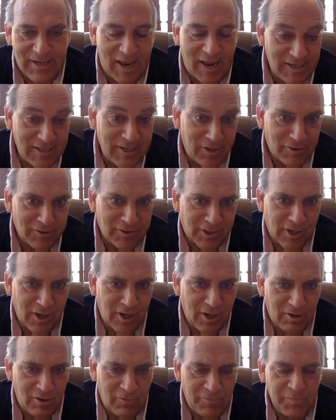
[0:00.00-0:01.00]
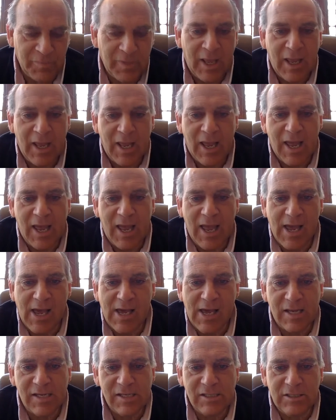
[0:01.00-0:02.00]
10 years ago,
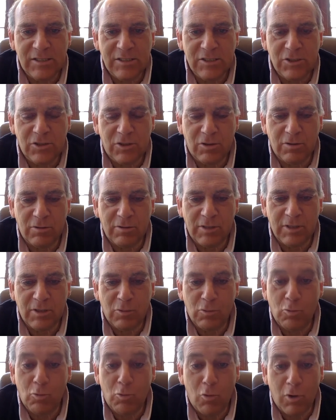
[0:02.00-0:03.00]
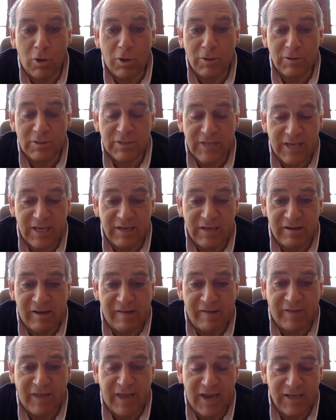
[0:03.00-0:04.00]
and you're in a war, say in
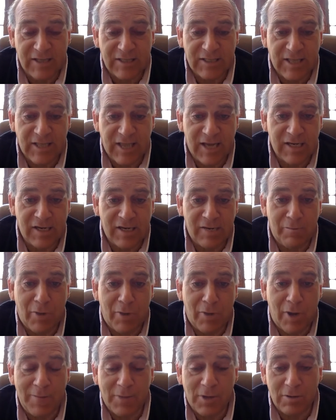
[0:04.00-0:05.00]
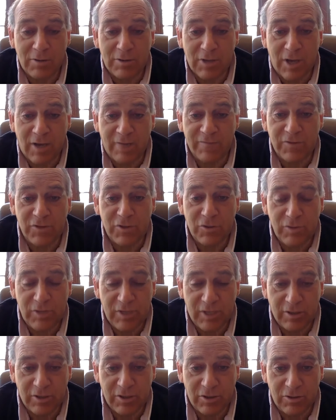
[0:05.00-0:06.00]
Afghanistan, and a bomb goes off too
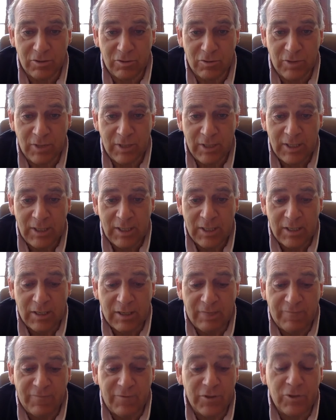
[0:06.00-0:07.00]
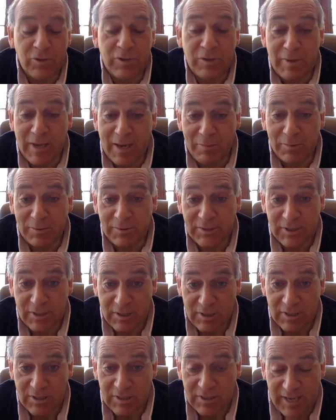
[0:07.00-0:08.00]
near you for you to be able
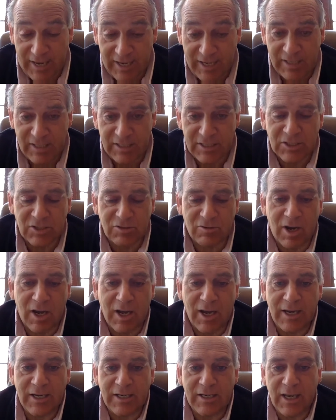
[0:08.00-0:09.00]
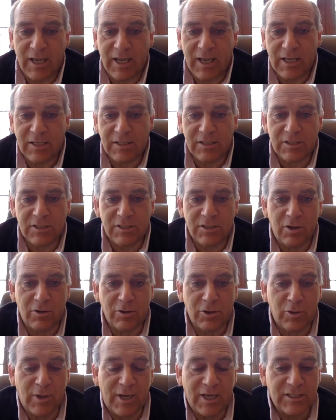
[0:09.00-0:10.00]
to take it in stride. And so
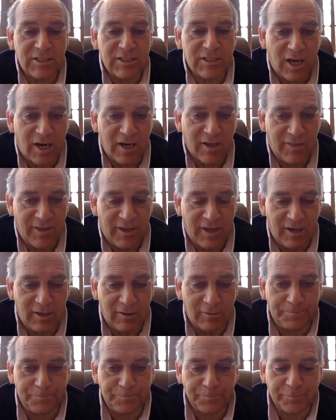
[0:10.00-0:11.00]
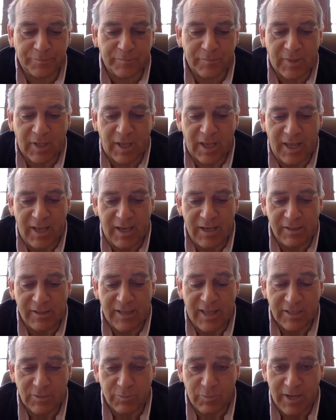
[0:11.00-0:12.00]
you get stuck there. And
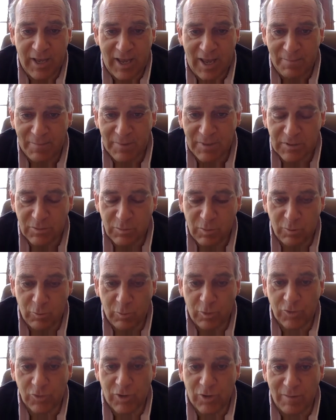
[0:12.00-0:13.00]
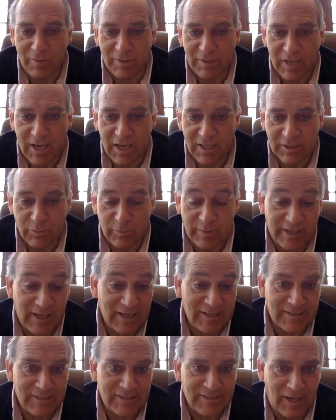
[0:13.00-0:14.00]
that's what happens when we're traumatized. We
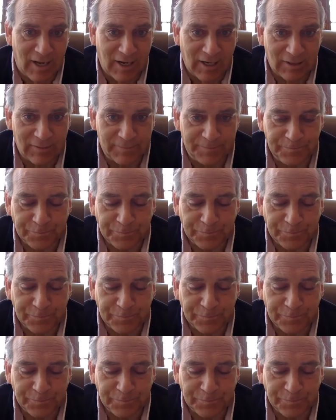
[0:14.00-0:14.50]
get stuck.